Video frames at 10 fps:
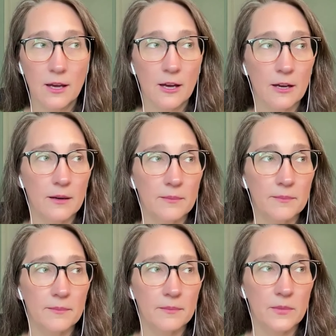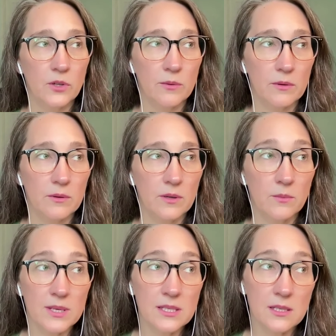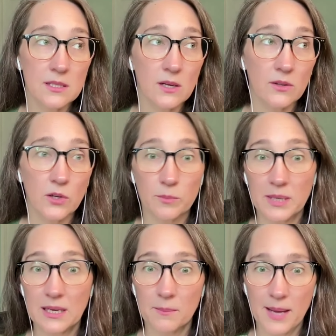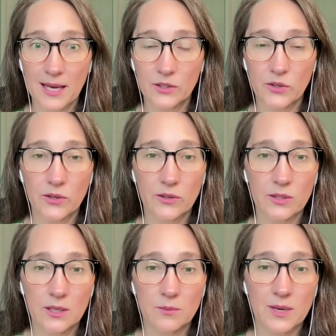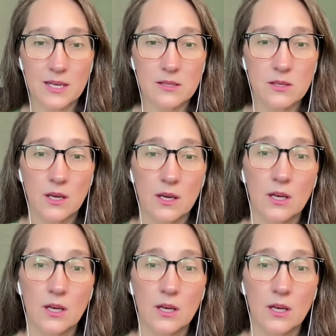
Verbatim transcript: um, you're, it wasn't necessarily you're being a bad girl, it was